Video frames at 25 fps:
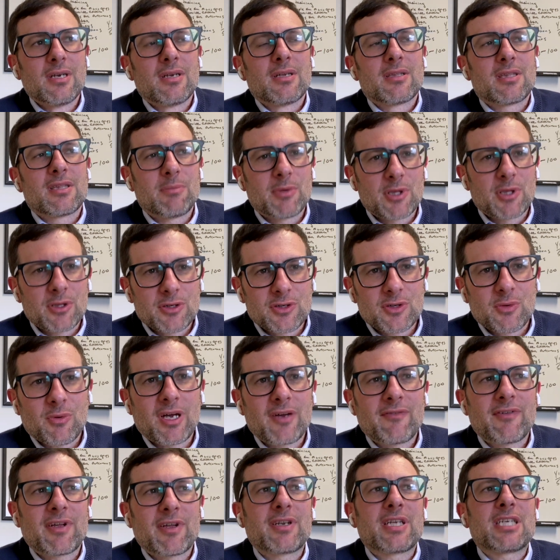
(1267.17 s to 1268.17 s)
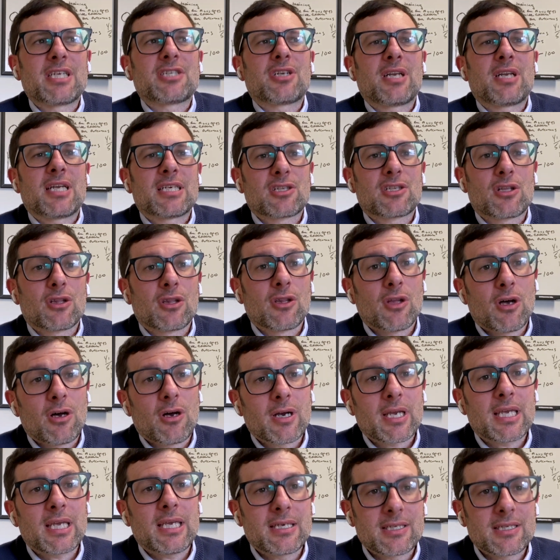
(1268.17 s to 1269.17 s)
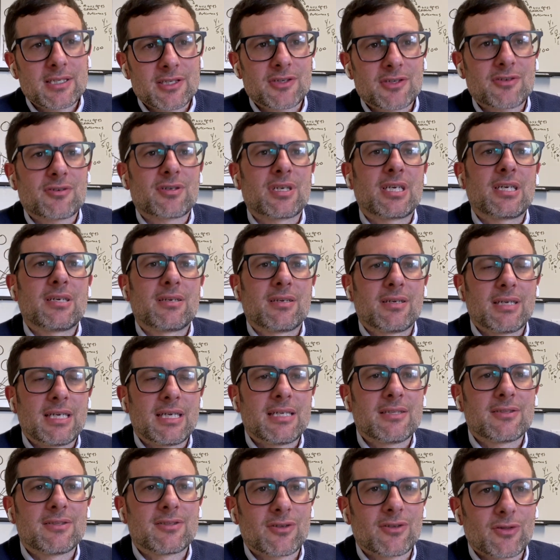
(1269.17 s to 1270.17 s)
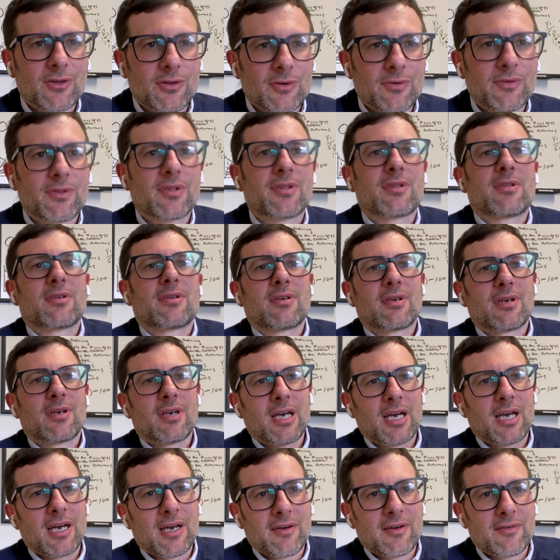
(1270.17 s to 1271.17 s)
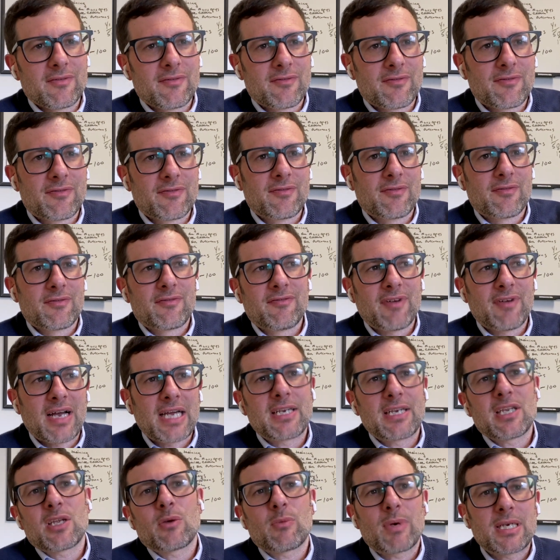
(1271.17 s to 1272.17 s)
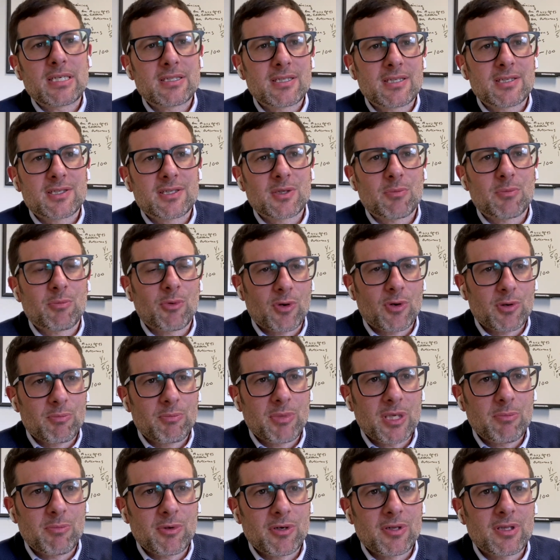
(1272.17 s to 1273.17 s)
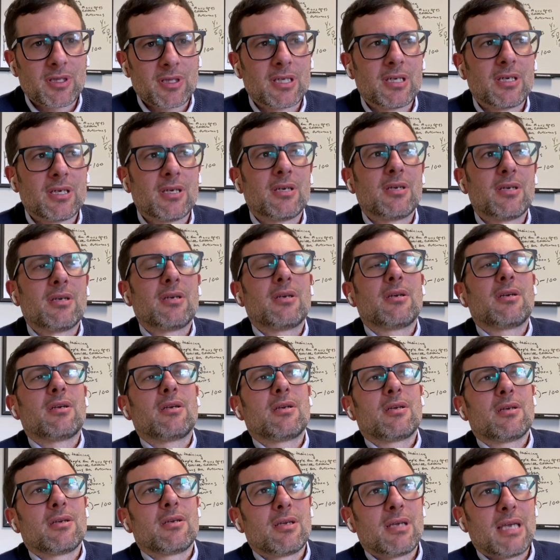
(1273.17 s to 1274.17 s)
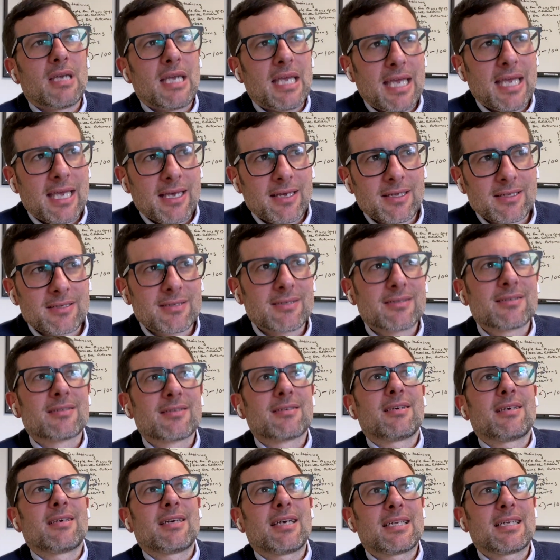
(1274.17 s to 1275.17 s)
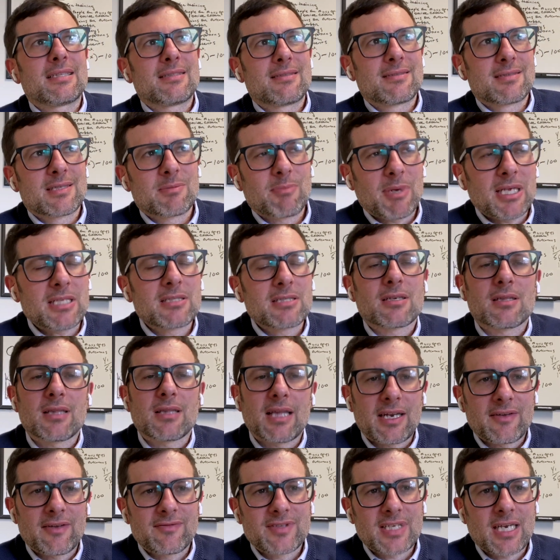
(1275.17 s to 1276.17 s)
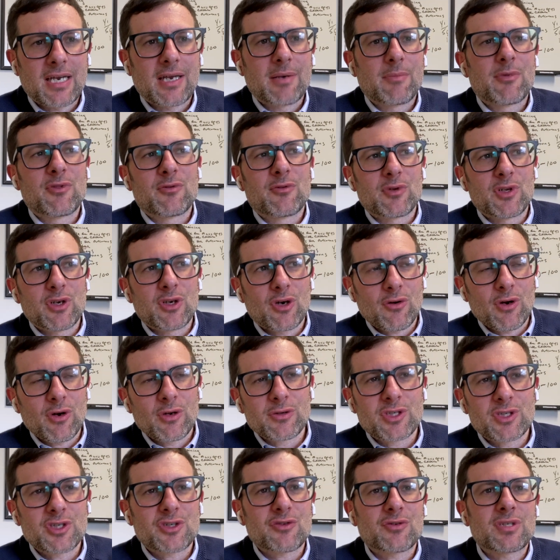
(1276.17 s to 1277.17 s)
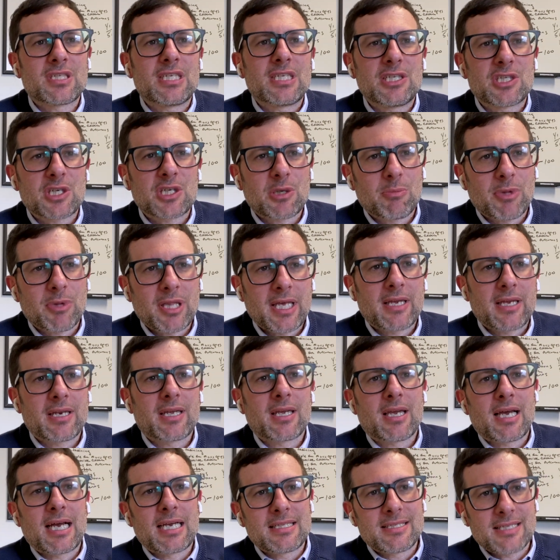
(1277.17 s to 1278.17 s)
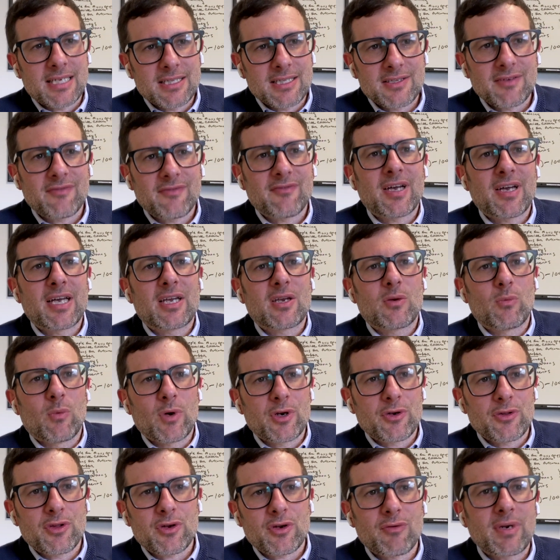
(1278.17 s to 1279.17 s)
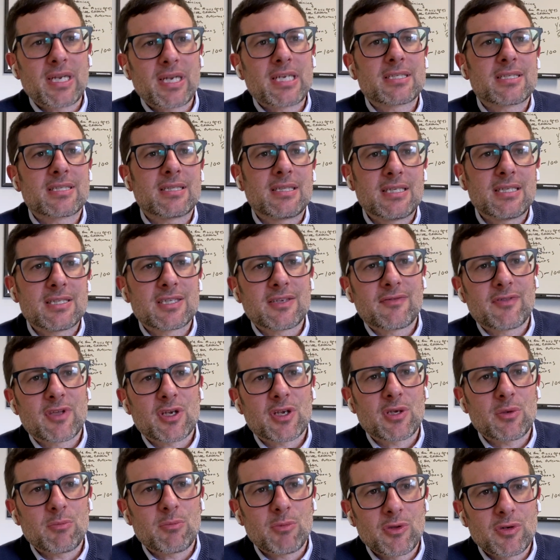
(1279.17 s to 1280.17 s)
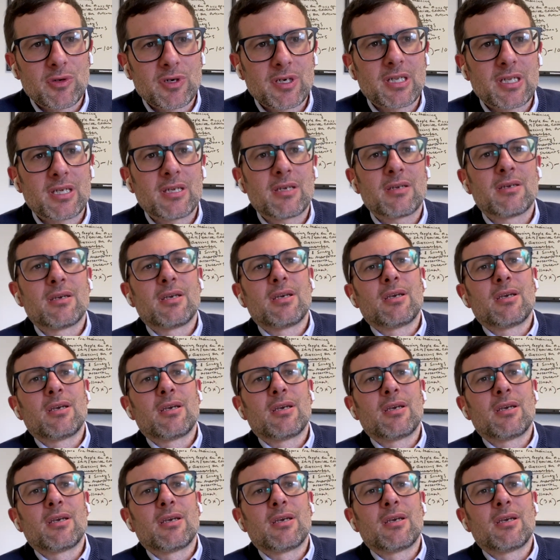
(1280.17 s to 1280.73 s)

The Miller-Dwan Foundation has a long history in Duluth of finding ways to support people, and had spent a lot of time through your own strategic planning, identifying what are the greatest needs of the community.